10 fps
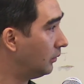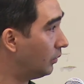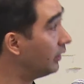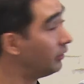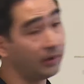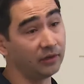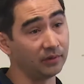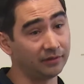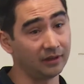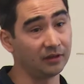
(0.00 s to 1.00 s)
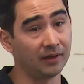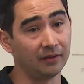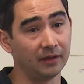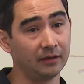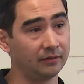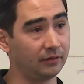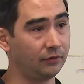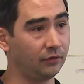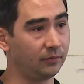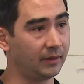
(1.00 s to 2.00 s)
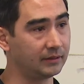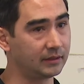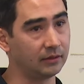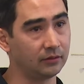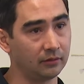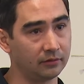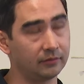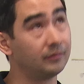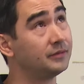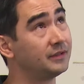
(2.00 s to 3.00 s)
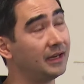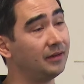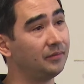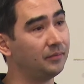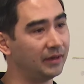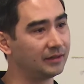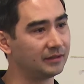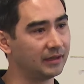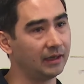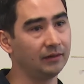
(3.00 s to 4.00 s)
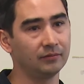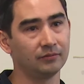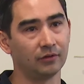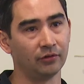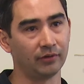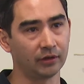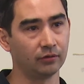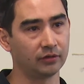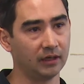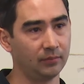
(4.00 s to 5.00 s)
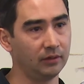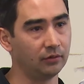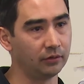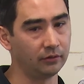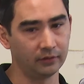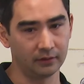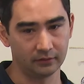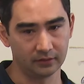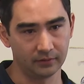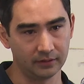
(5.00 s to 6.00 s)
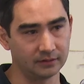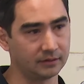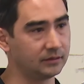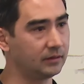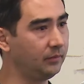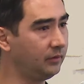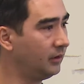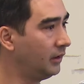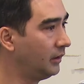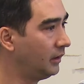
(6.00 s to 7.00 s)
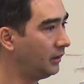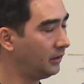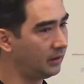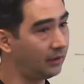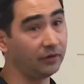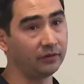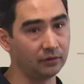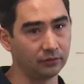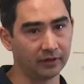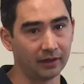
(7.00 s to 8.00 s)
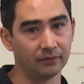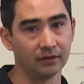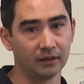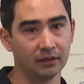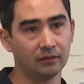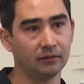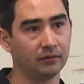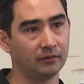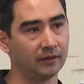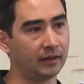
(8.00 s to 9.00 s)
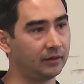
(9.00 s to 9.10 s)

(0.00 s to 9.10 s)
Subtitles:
One of the ways we think about that is if you spend 10 minutes a day on record keeping or using some of these systems, every single day of the year, that